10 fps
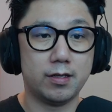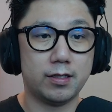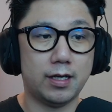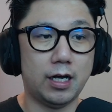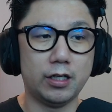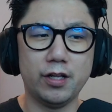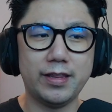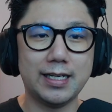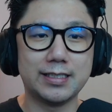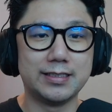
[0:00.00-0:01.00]
Okay, I don't
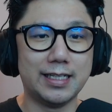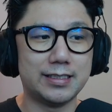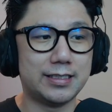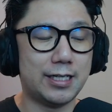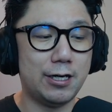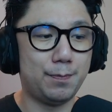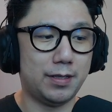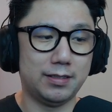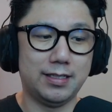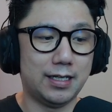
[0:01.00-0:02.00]
think it's necessary,
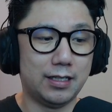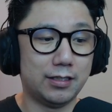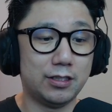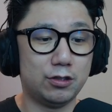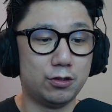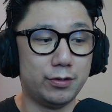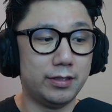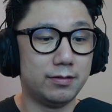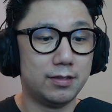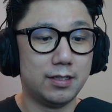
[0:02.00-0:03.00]
but yeah, just do it.
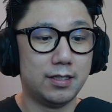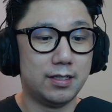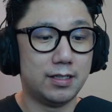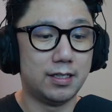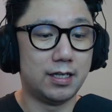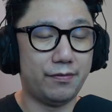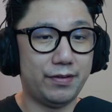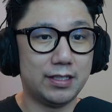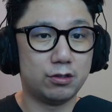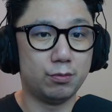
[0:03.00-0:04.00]
Uh, I
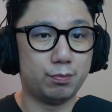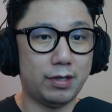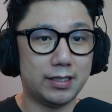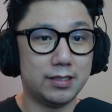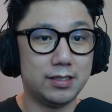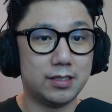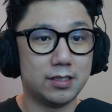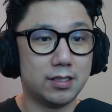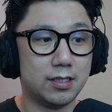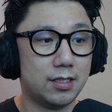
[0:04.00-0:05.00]
think it's good practice.
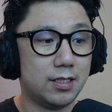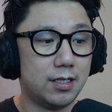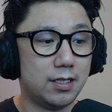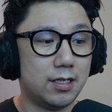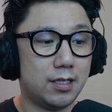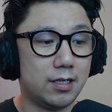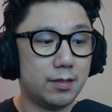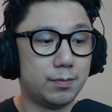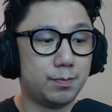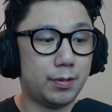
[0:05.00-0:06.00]

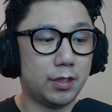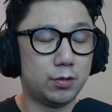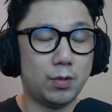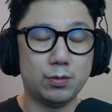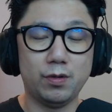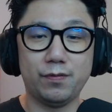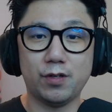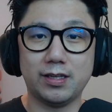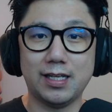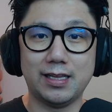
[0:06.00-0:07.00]
Because once we've
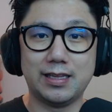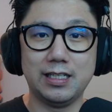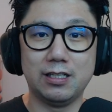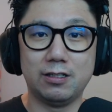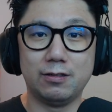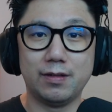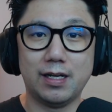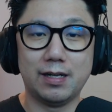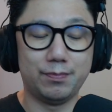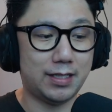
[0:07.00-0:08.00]
got that deal,
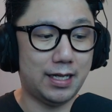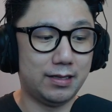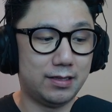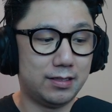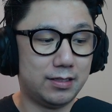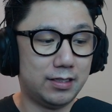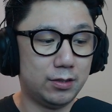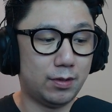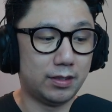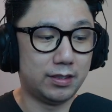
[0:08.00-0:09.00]
um, that this one,